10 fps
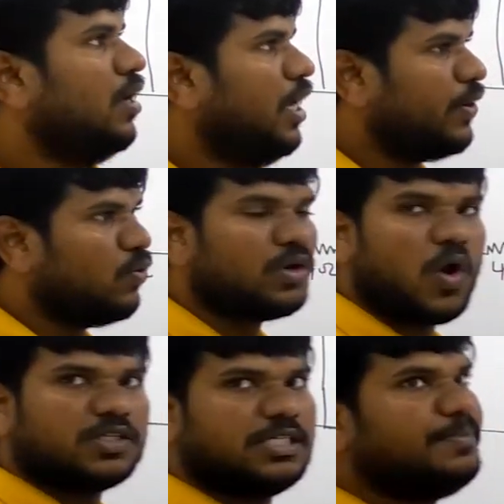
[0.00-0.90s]
a good
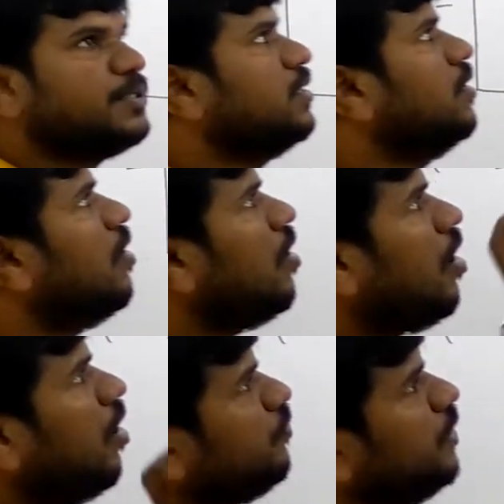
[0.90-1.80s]
concepts
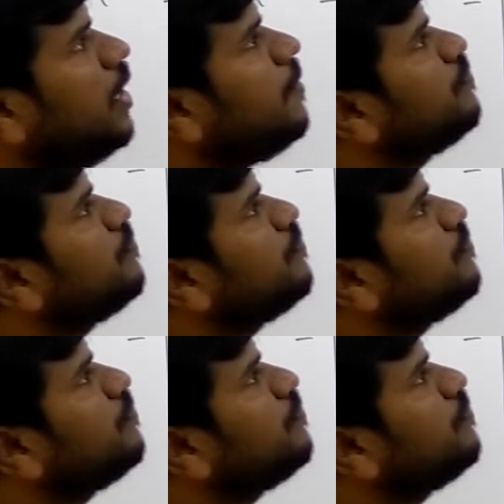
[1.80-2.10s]
of the